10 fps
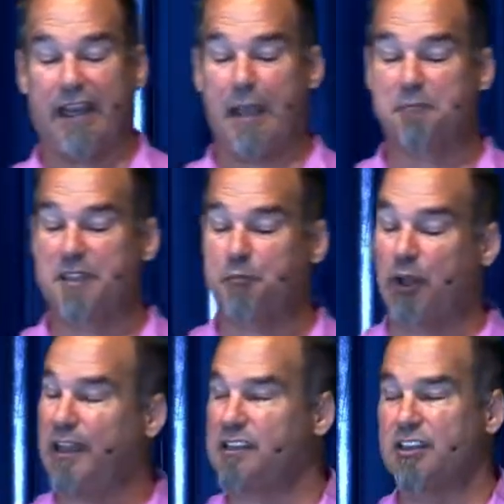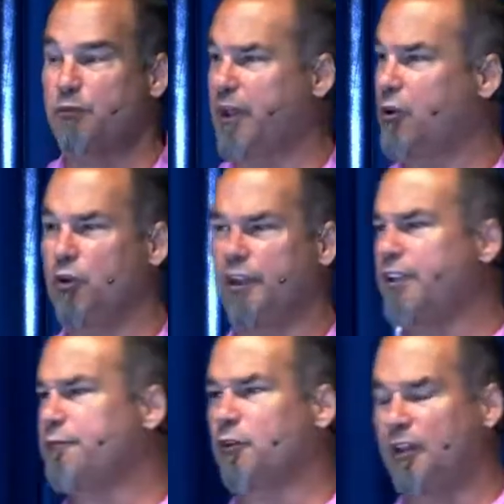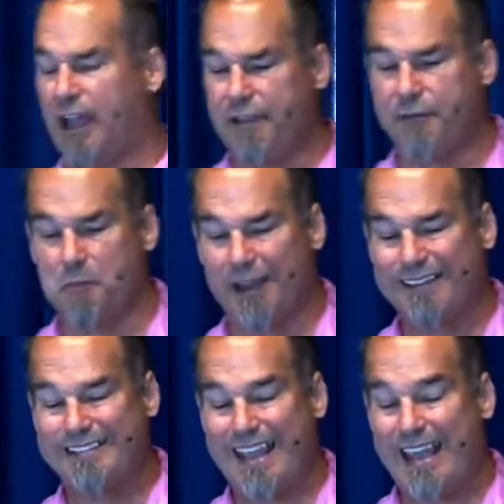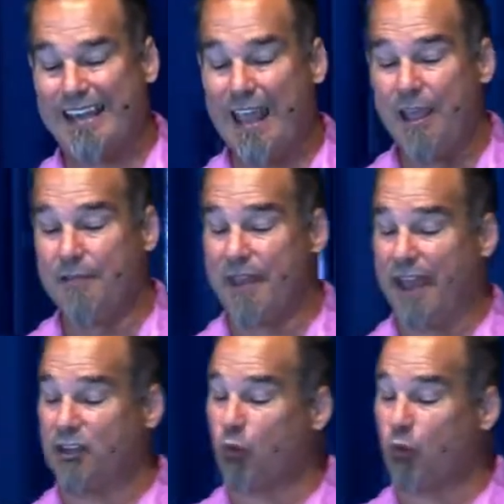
empty places? We go looking for life among dead things.